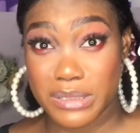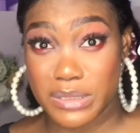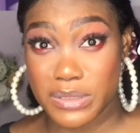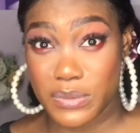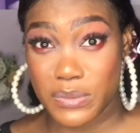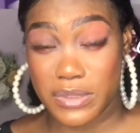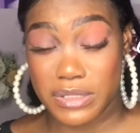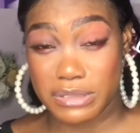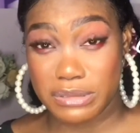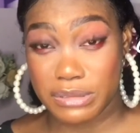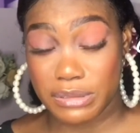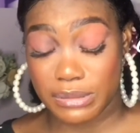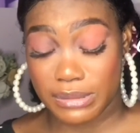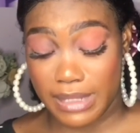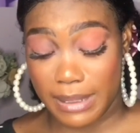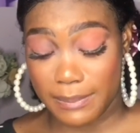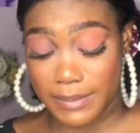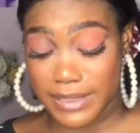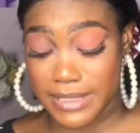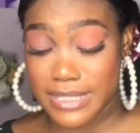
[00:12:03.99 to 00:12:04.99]
question,
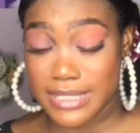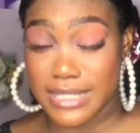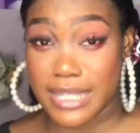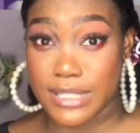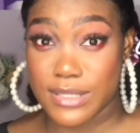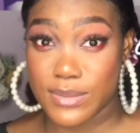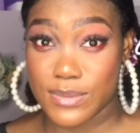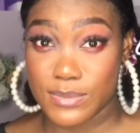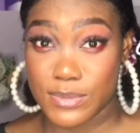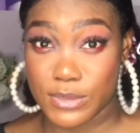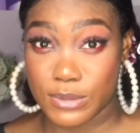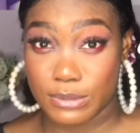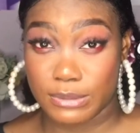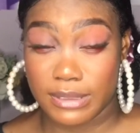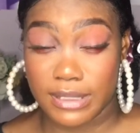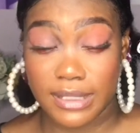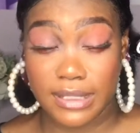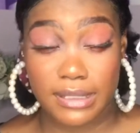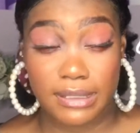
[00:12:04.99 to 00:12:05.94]
this assumption,